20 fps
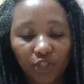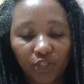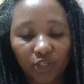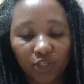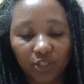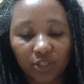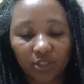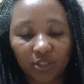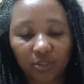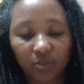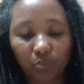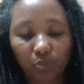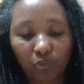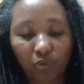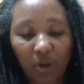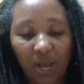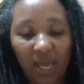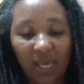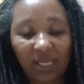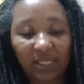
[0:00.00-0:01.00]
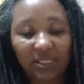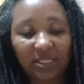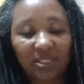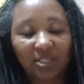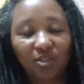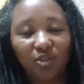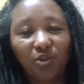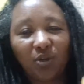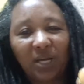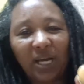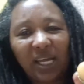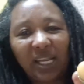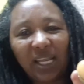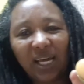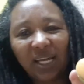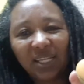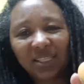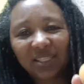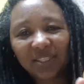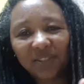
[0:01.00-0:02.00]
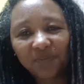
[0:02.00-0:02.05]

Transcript: just pry it. Look at that.